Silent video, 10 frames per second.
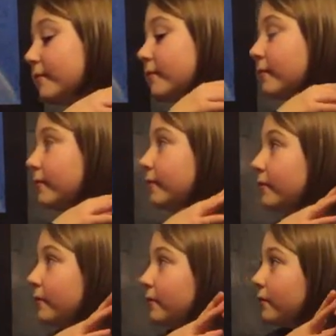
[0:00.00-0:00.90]

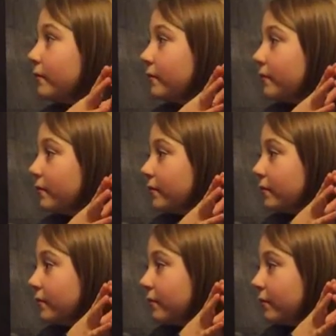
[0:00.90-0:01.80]

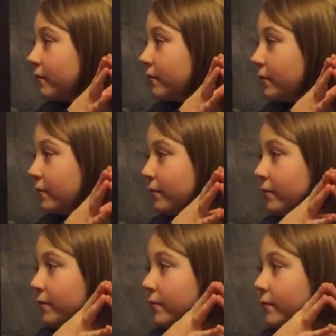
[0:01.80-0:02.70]

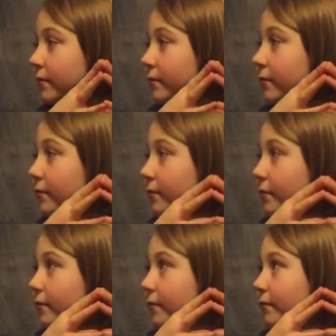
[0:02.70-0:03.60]

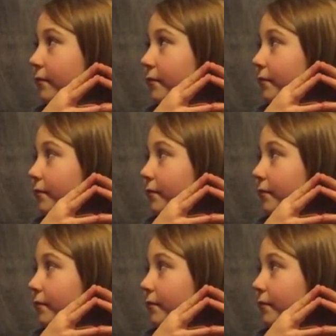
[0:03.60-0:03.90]
This person isn't speaking.